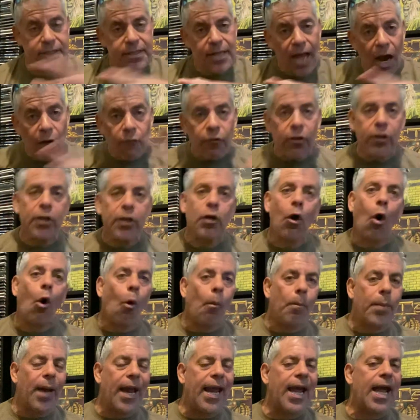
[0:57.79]
not really the whole
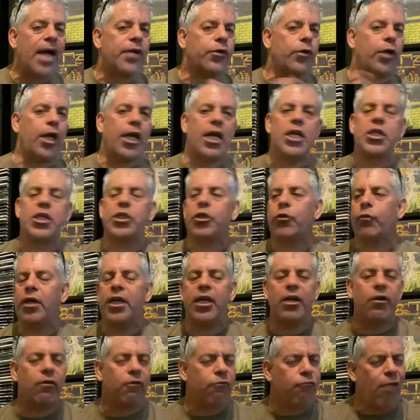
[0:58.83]
band or the
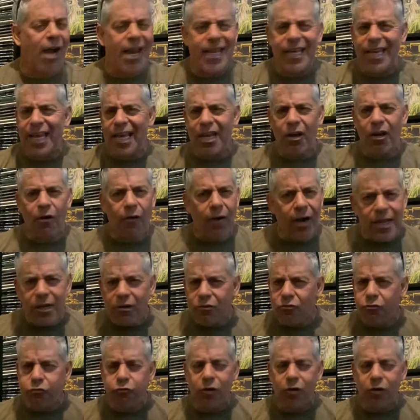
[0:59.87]
history or ranking or any